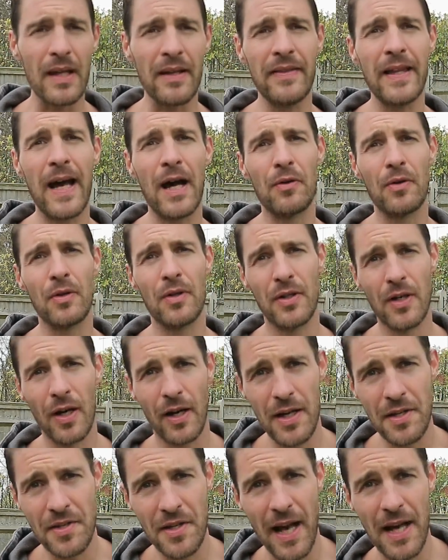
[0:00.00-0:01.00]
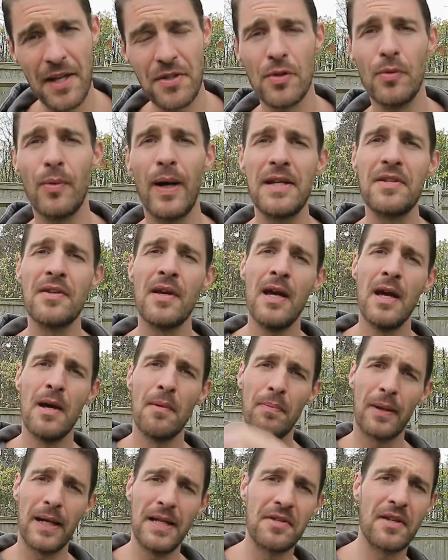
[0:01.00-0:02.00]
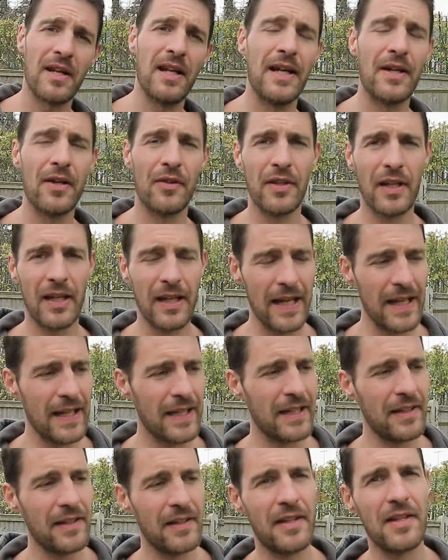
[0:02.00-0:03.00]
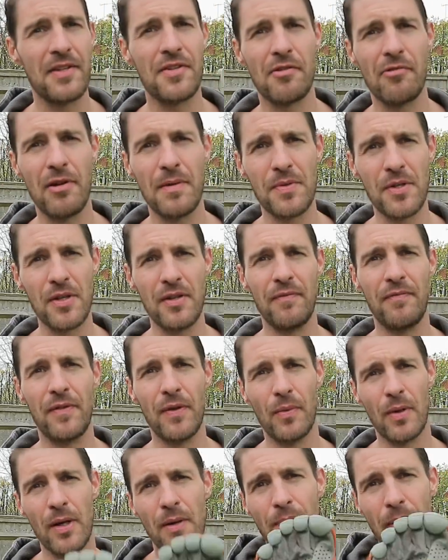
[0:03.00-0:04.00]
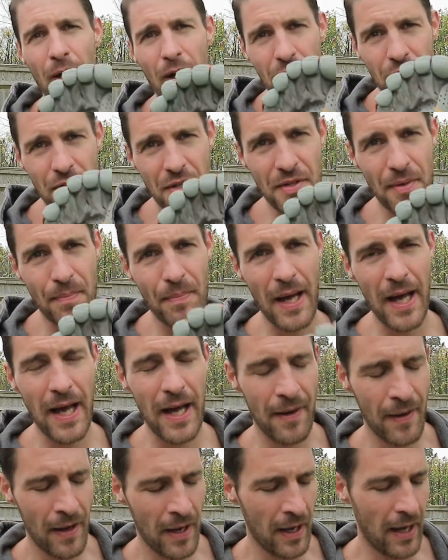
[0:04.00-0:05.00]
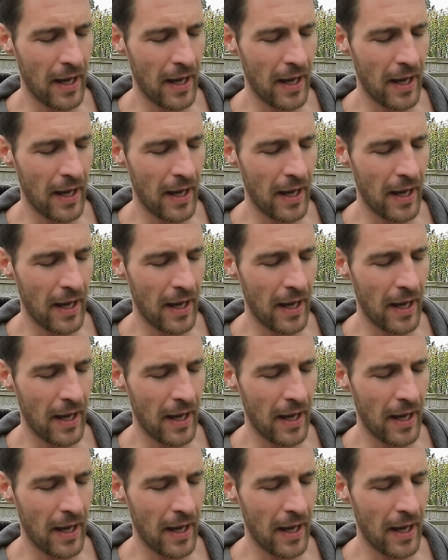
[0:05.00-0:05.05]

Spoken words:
Now guys, as always, please click on the link in the description if you want to purchase a pair.